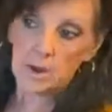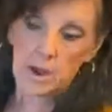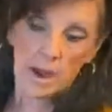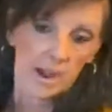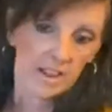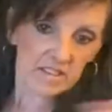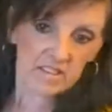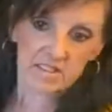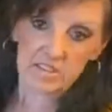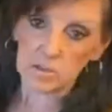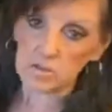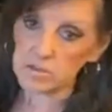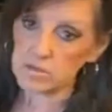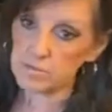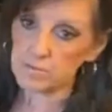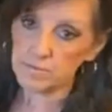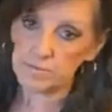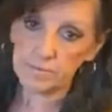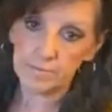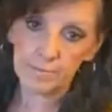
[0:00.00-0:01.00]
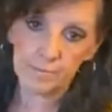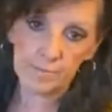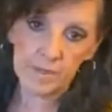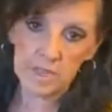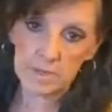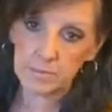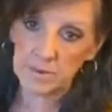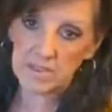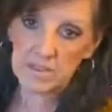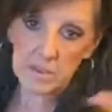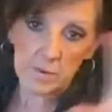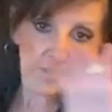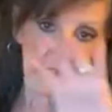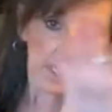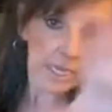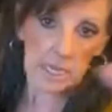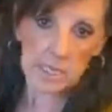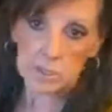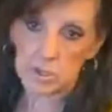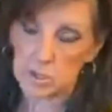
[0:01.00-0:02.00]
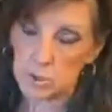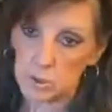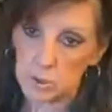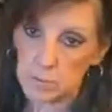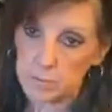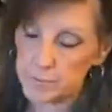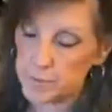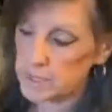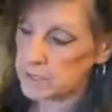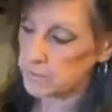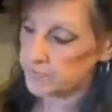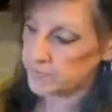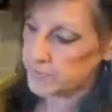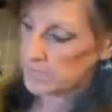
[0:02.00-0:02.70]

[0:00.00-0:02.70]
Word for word: I'll still make myself a can of soup and,